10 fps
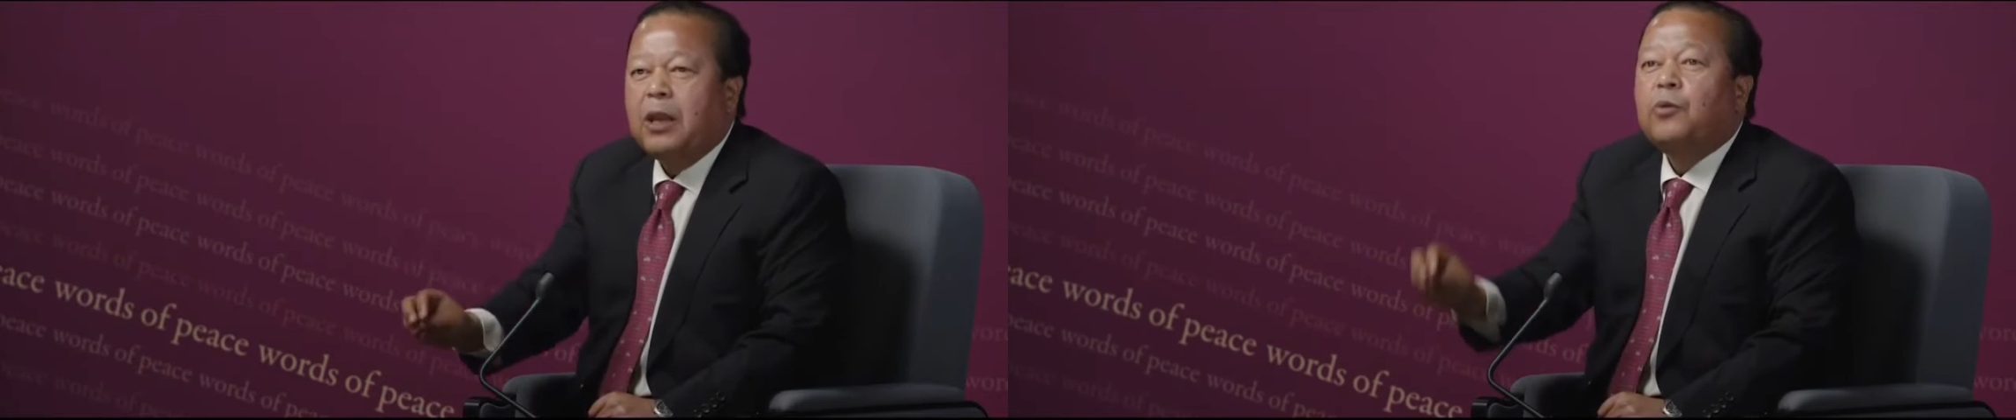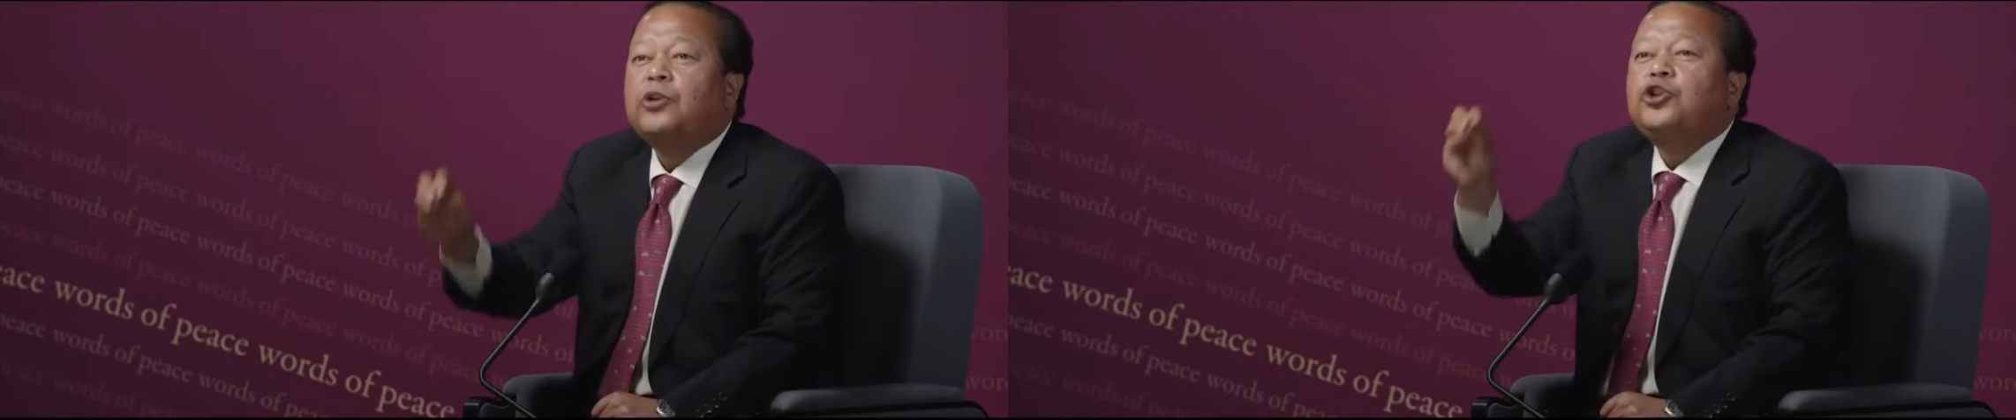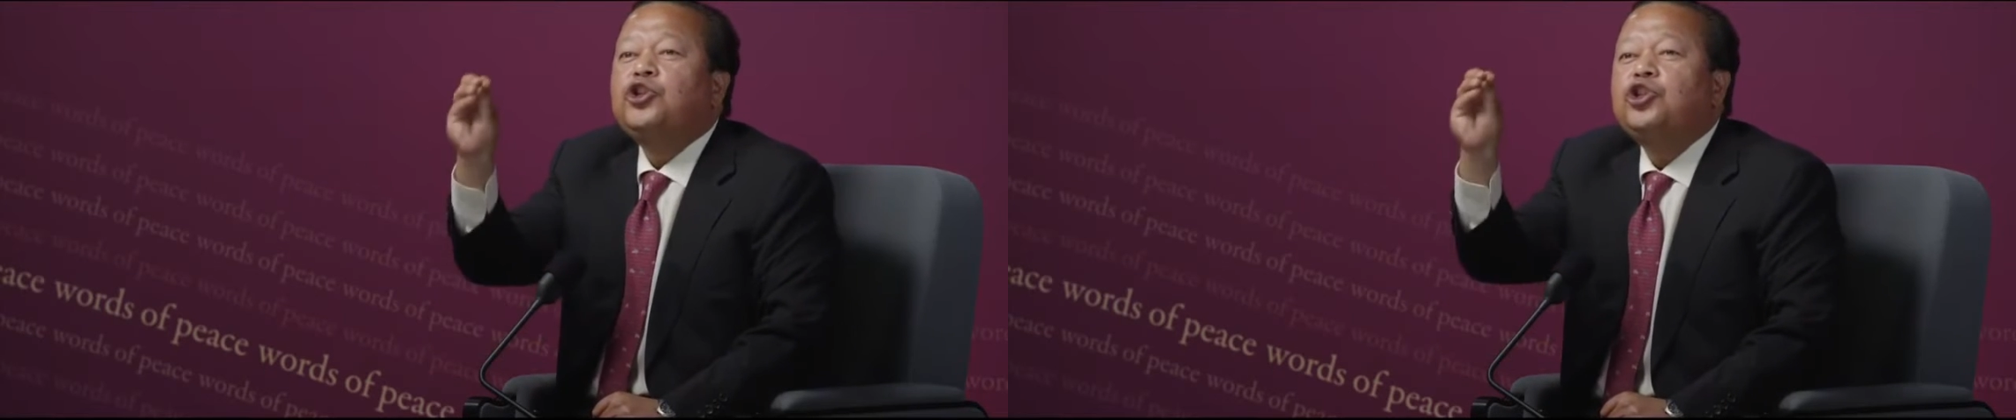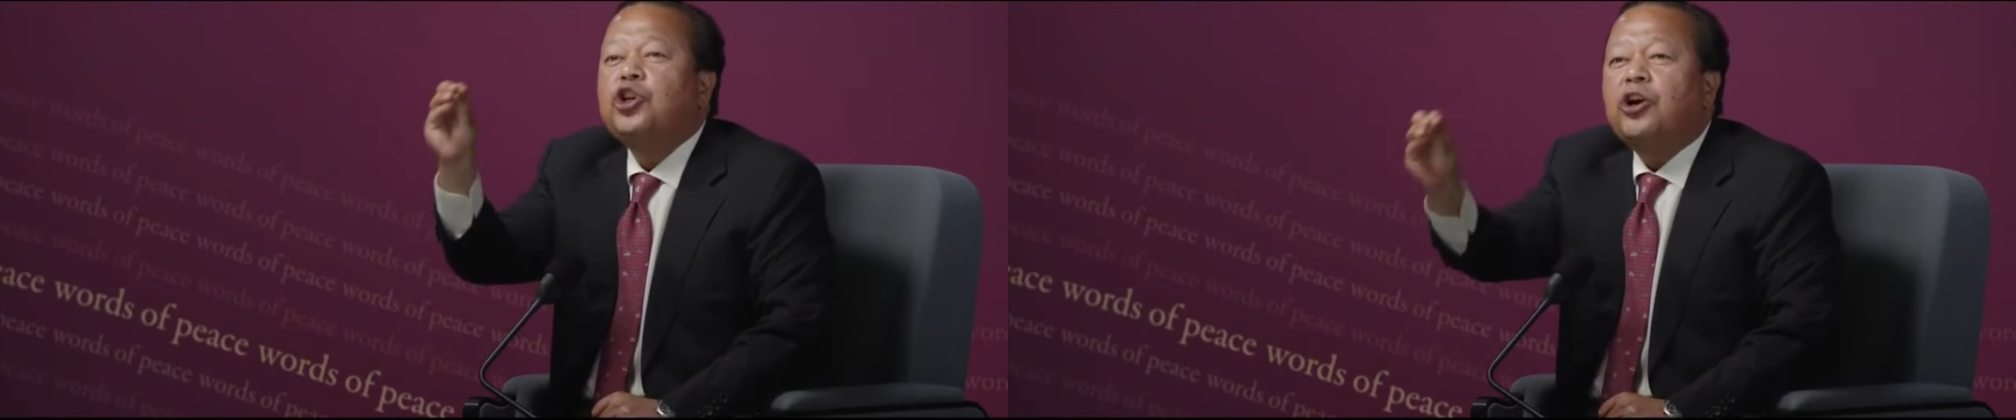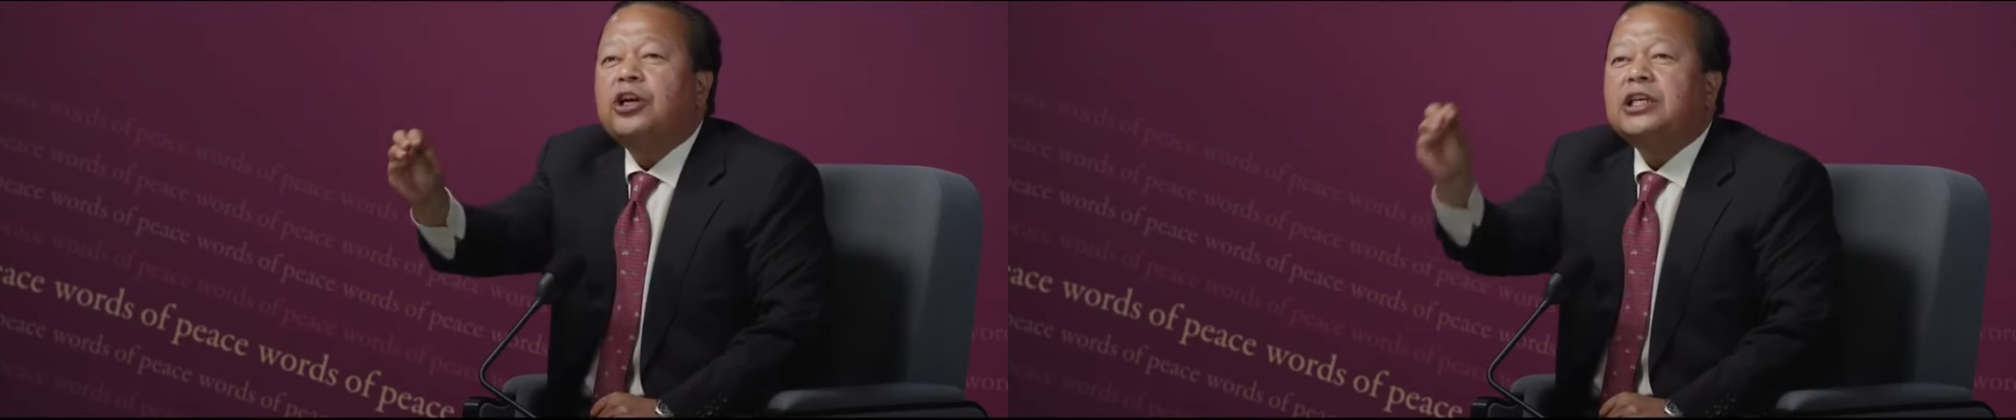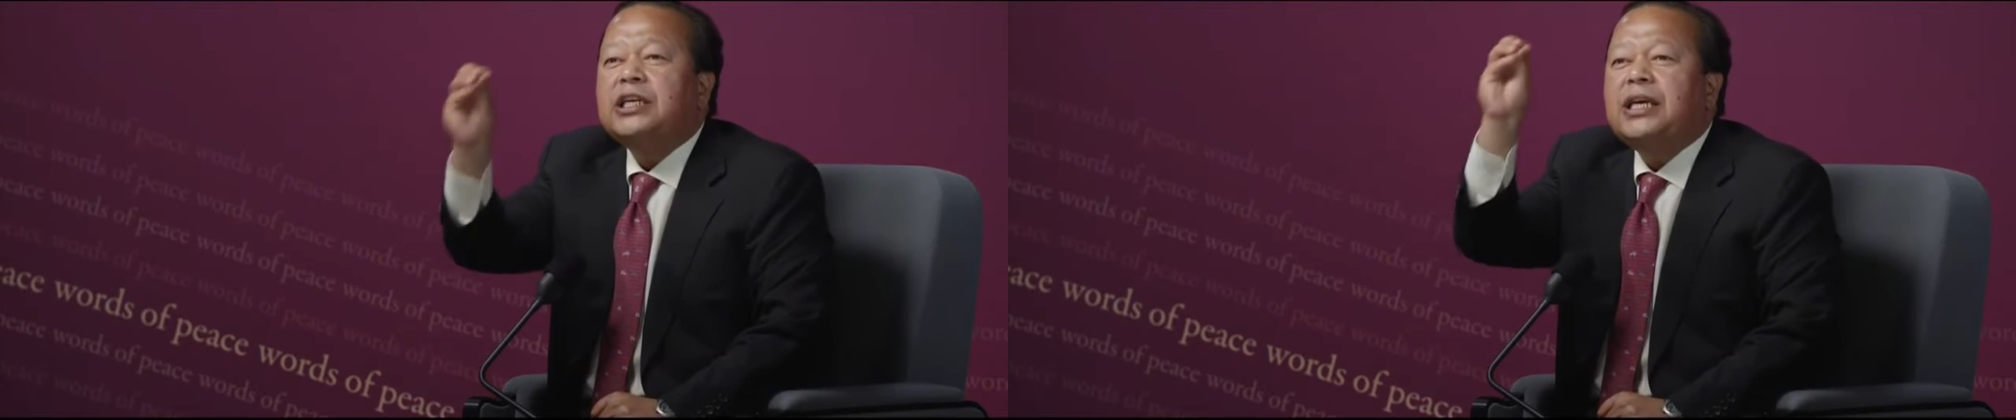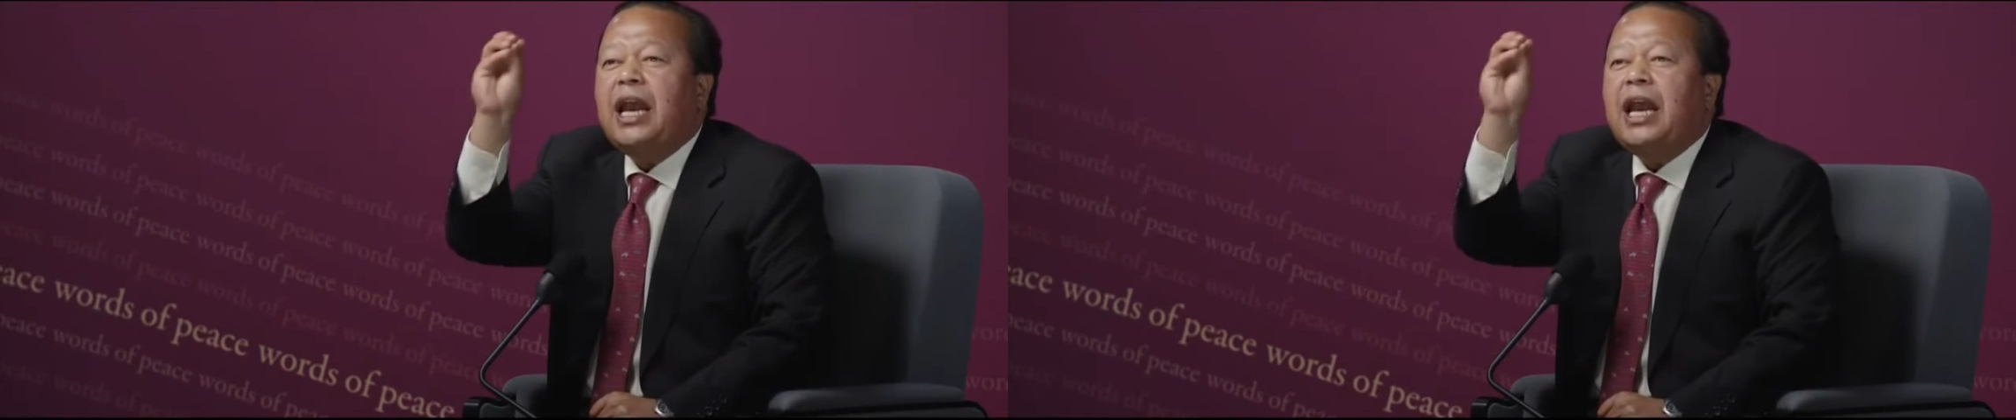with surety